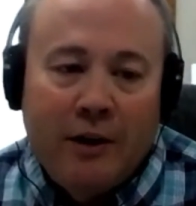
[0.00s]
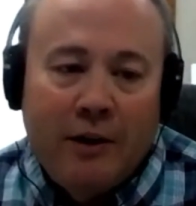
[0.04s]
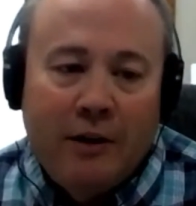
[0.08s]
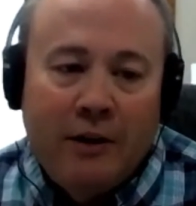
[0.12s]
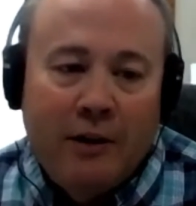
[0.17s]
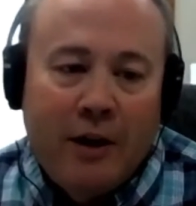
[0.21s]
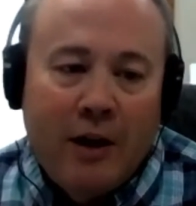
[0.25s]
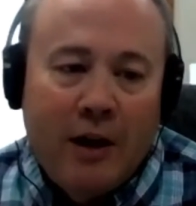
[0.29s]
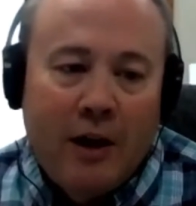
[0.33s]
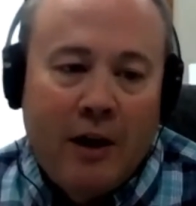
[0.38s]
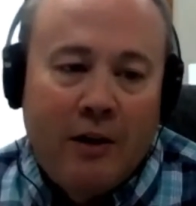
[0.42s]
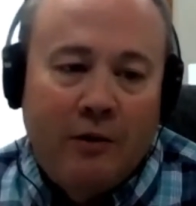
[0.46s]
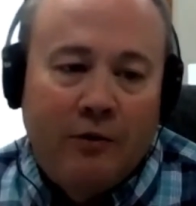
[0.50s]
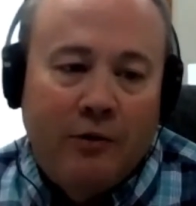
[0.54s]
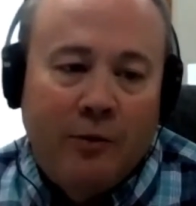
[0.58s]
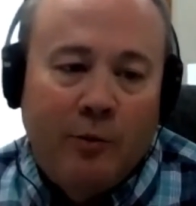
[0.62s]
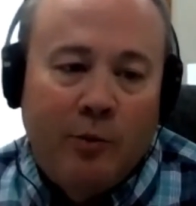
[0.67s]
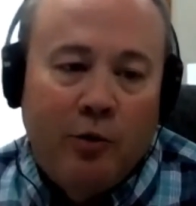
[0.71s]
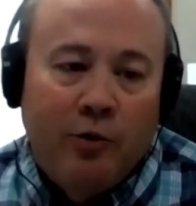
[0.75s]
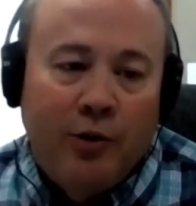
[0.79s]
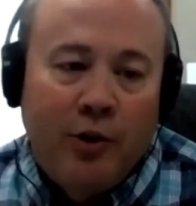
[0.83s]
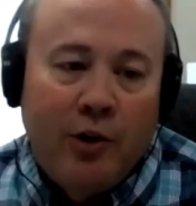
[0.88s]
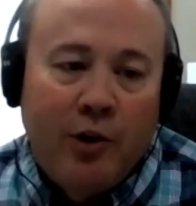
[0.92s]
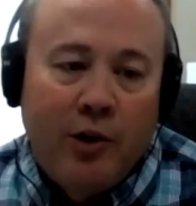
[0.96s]
and some
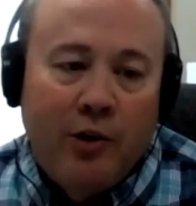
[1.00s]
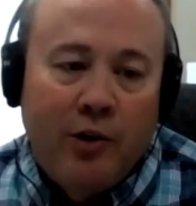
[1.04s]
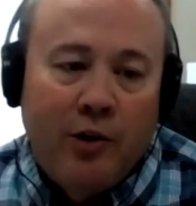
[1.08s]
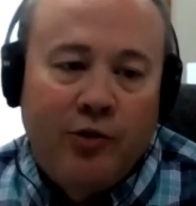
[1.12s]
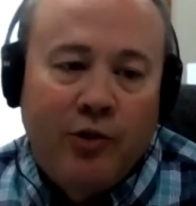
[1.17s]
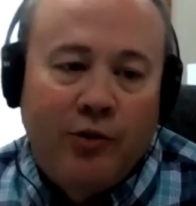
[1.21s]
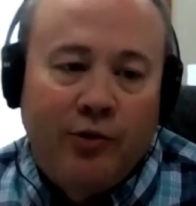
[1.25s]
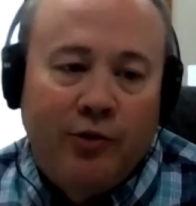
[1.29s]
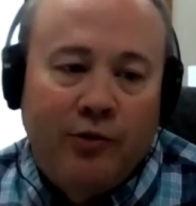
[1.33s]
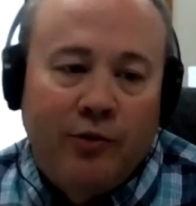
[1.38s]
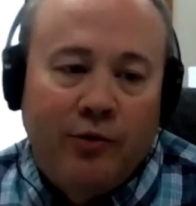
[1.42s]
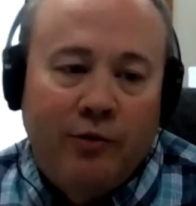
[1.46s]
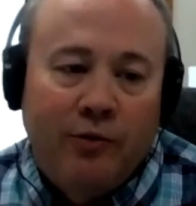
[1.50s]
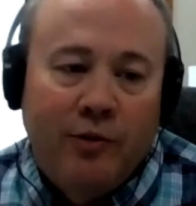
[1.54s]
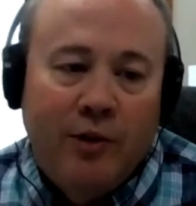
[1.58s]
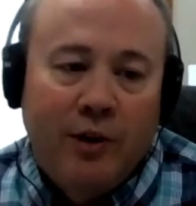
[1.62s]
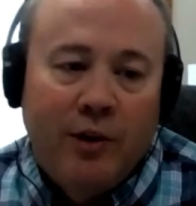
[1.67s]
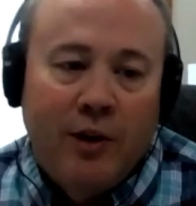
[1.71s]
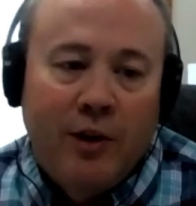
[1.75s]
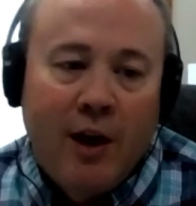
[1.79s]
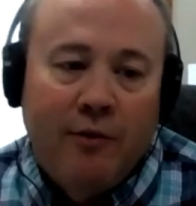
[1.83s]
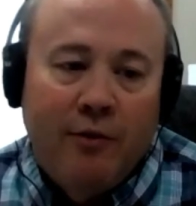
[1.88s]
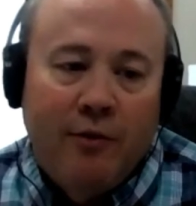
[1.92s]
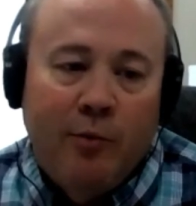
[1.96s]
of those areas just
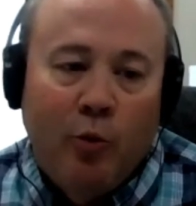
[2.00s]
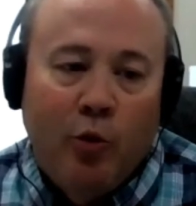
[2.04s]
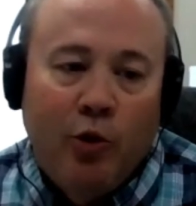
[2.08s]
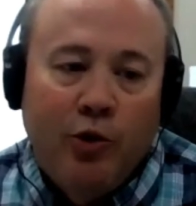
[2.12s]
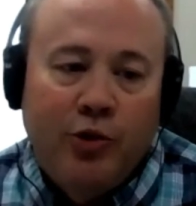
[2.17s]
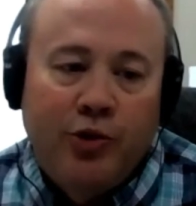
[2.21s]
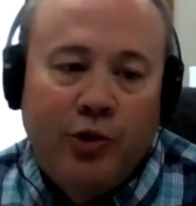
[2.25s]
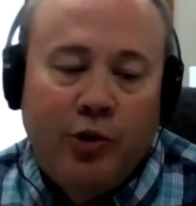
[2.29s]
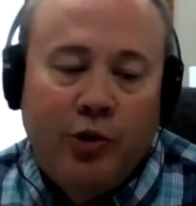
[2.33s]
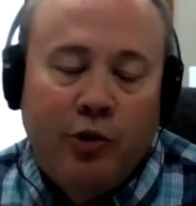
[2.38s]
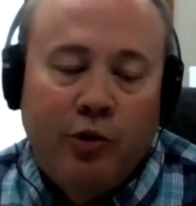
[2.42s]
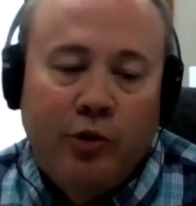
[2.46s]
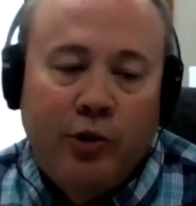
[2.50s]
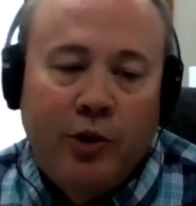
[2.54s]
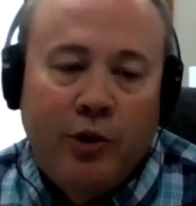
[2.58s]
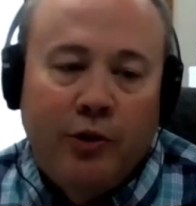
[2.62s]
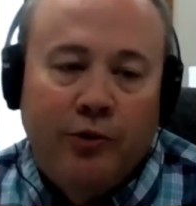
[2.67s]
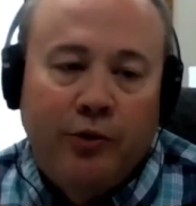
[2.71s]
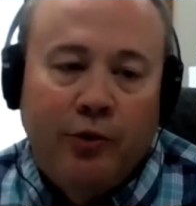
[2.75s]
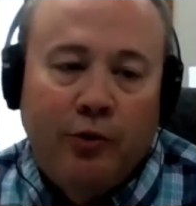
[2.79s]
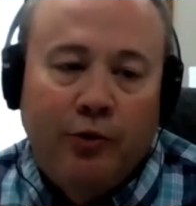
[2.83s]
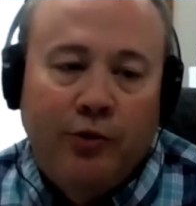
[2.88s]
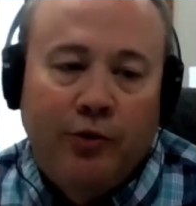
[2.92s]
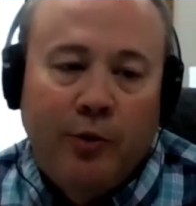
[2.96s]
didn't have the moisture earlier.
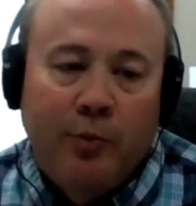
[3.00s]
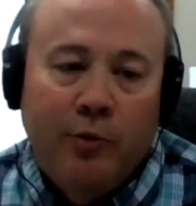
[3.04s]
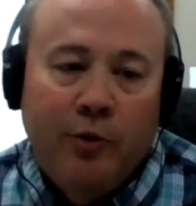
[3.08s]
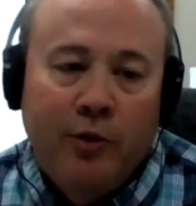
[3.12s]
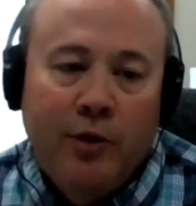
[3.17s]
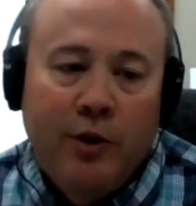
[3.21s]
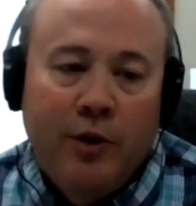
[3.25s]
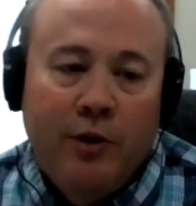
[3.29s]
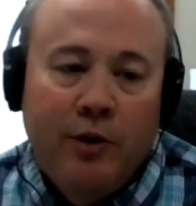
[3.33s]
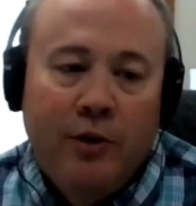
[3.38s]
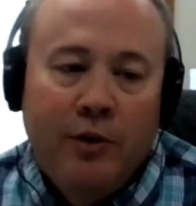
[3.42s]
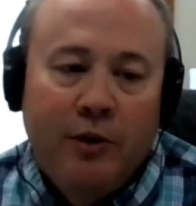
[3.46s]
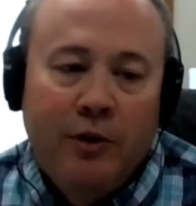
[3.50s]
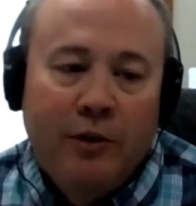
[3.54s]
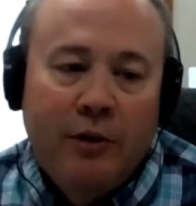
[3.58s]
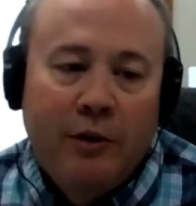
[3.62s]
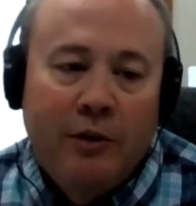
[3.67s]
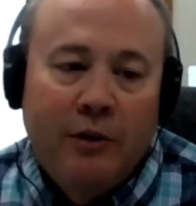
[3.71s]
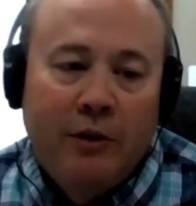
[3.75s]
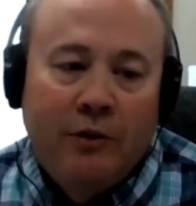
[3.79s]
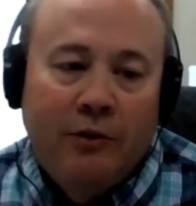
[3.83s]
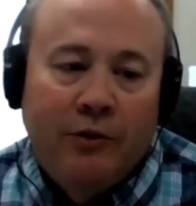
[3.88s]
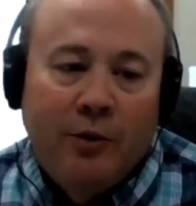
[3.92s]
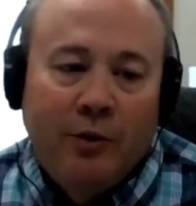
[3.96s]
So some of
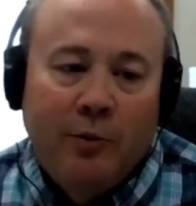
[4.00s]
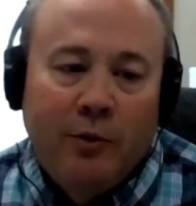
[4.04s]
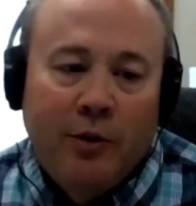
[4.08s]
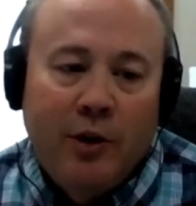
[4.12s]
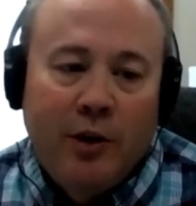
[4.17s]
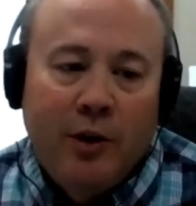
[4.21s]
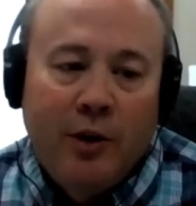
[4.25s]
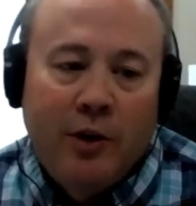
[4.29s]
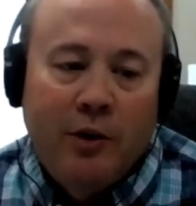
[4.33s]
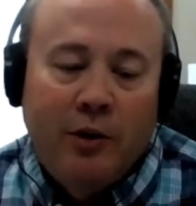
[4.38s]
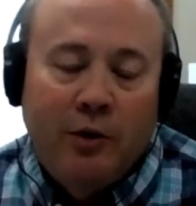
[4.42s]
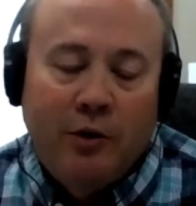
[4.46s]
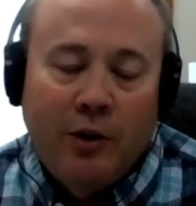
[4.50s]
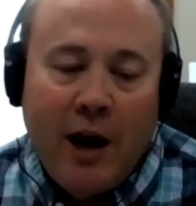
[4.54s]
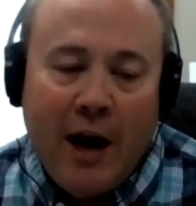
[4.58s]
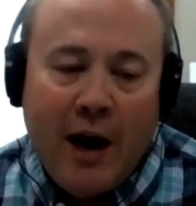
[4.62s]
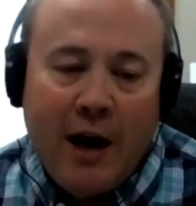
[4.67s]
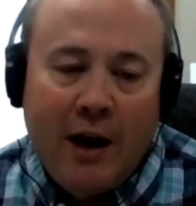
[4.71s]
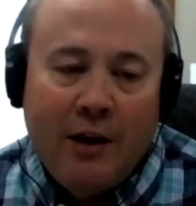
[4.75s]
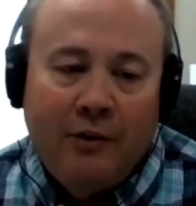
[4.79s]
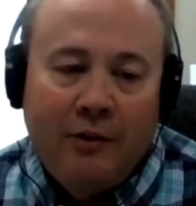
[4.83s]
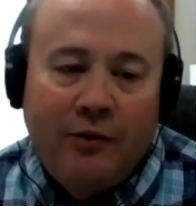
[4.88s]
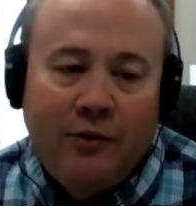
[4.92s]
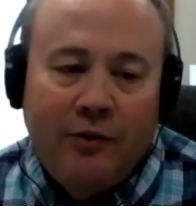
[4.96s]
the
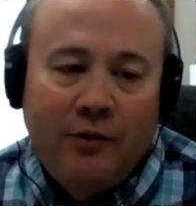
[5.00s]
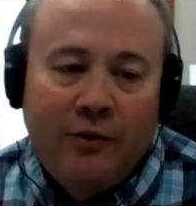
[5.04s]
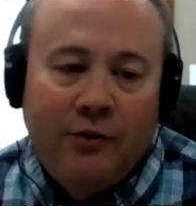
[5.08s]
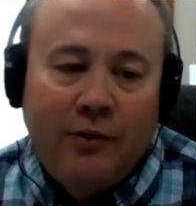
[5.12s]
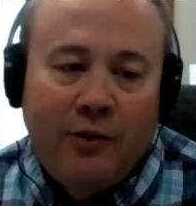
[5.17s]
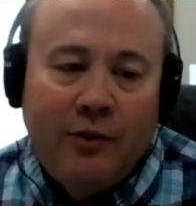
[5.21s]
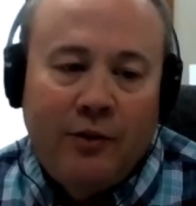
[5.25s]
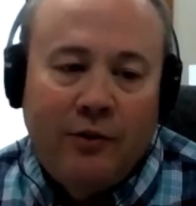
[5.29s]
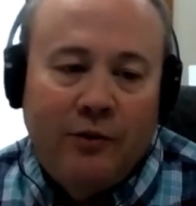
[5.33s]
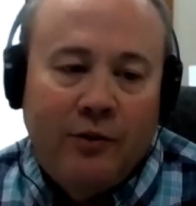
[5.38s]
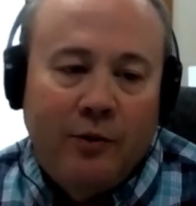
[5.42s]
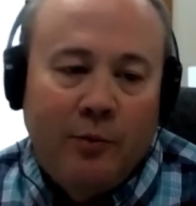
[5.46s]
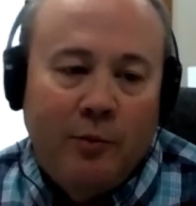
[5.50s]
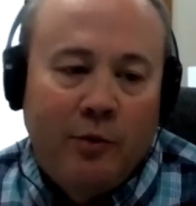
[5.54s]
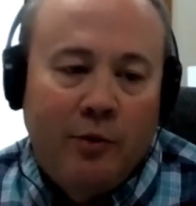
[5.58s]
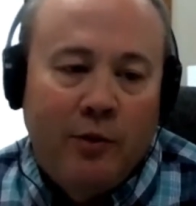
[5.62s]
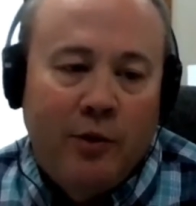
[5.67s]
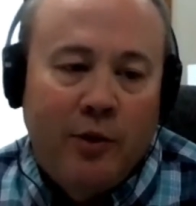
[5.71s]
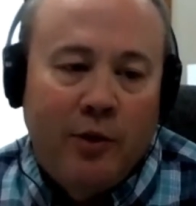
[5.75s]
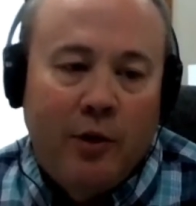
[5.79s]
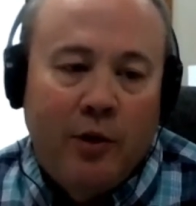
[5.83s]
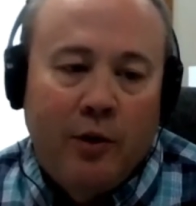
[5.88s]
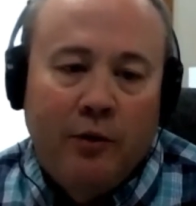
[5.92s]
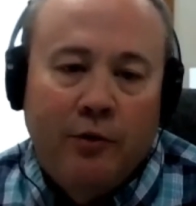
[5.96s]
grasses and some of
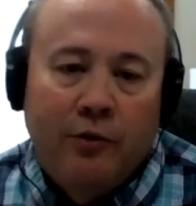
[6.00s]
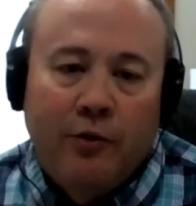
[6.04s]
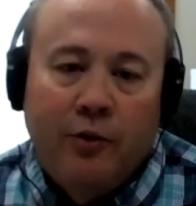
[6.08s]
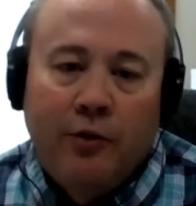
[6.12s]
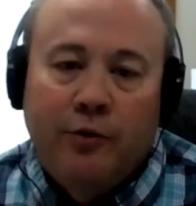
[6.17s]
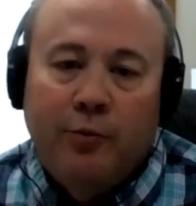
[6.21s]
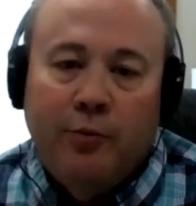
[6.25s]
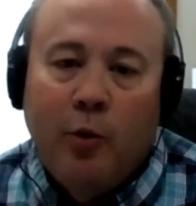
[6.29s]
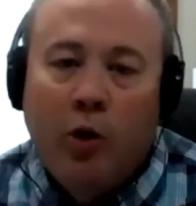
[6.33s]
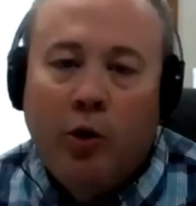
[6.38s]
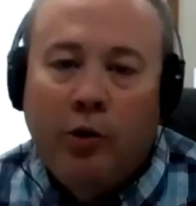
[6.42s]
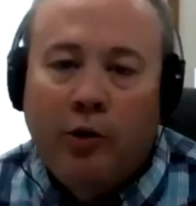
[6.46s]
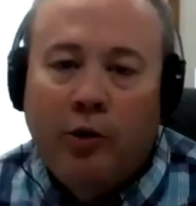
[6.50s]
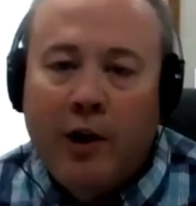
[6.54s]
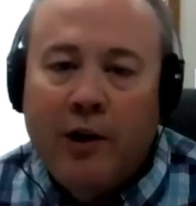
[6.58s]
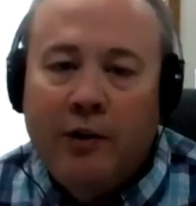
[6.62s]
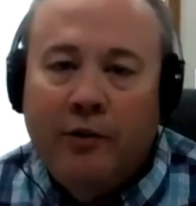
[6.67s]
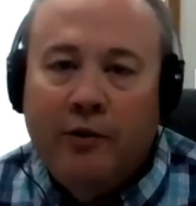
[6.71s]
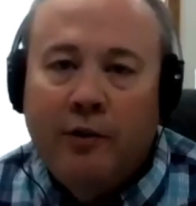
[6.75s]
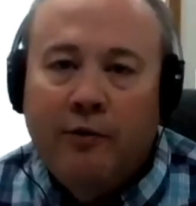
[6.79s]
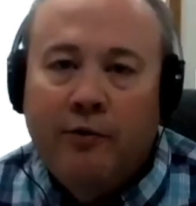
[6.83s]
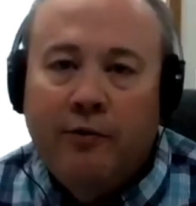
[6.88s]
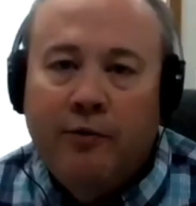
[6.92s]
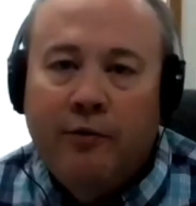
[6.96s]
the small
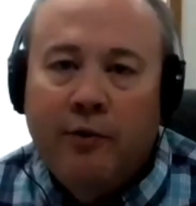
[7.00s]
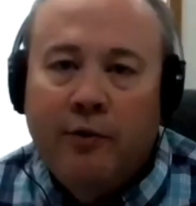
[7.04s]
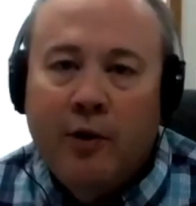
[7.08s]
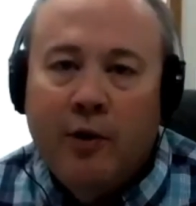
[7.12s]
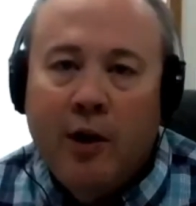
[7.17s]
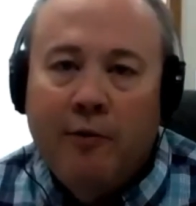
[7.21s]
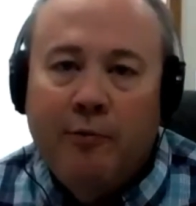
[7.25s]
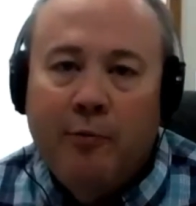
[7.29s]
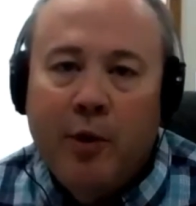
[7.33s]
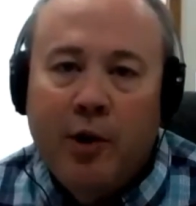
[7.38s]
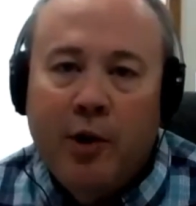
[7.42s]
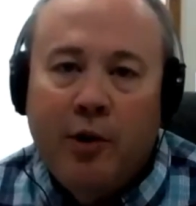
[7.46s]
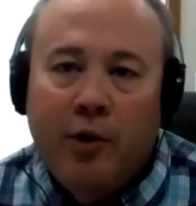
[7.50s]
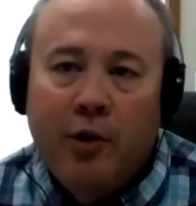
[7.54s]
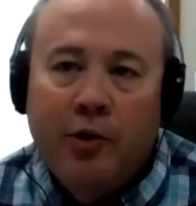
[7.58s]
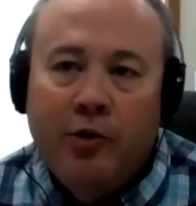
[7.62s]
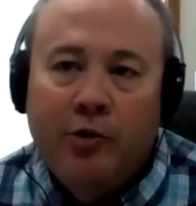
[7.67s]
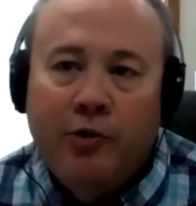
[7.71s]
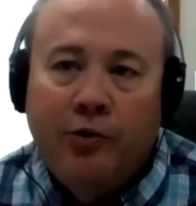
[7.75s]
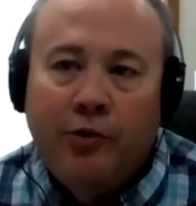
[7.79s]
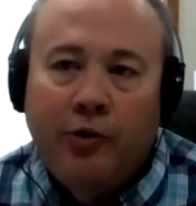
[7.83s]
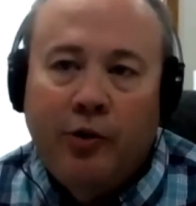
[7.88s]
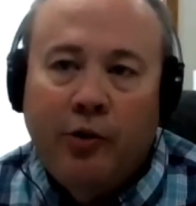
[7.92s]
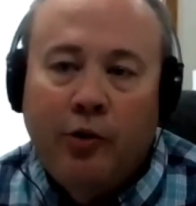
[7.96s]
grains have been
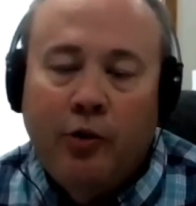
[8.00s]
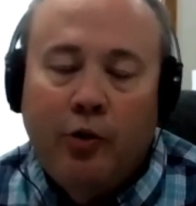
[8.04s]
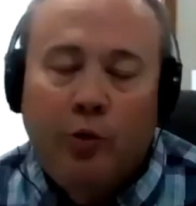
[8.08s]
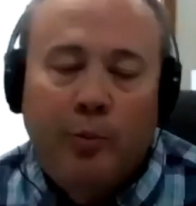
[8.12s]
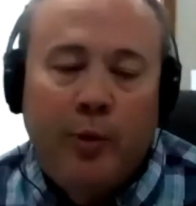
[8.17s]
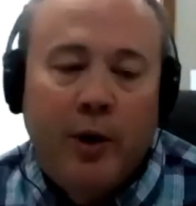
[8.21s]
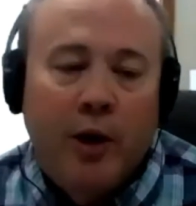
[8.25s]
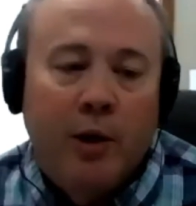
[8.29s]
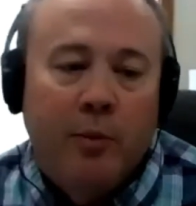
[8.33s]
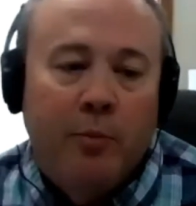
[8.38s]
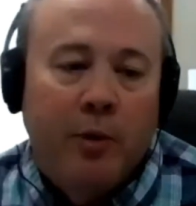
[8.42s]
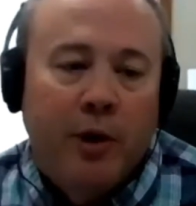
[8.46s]
hurt just a little bit.